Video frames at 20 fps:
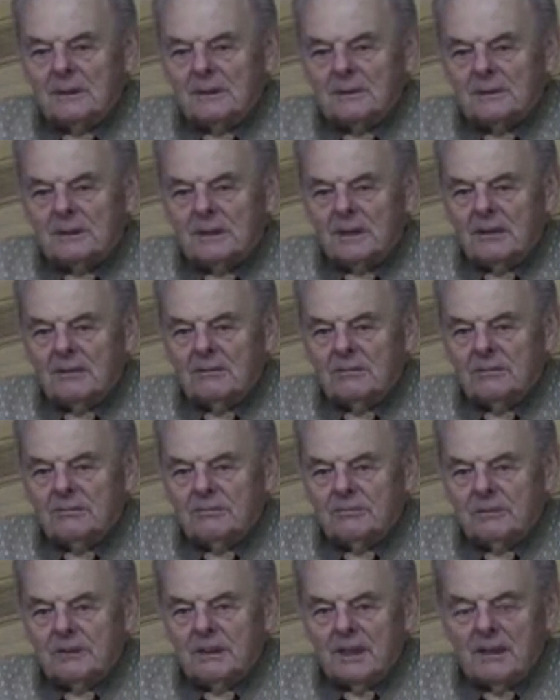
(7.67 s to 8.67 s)
and gave
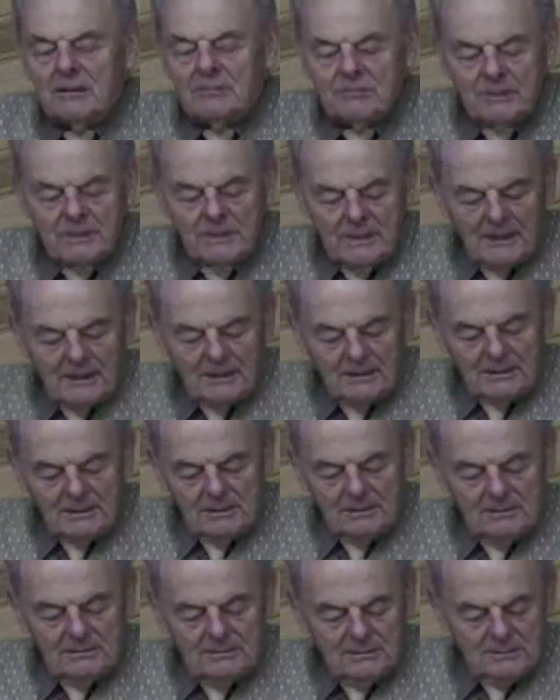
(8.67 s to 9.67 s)
me the
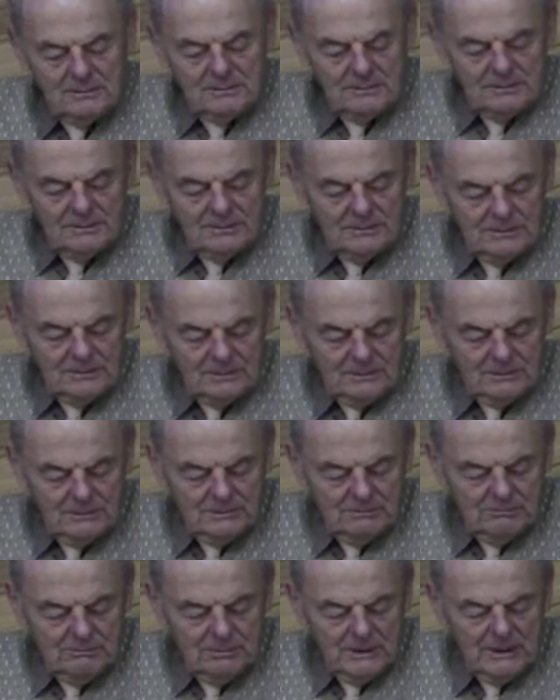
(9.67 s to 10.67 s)

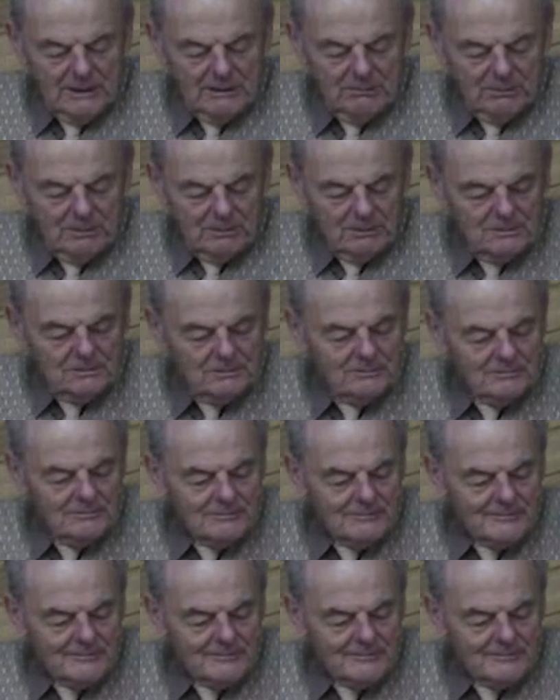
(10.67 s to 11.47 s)
Bible.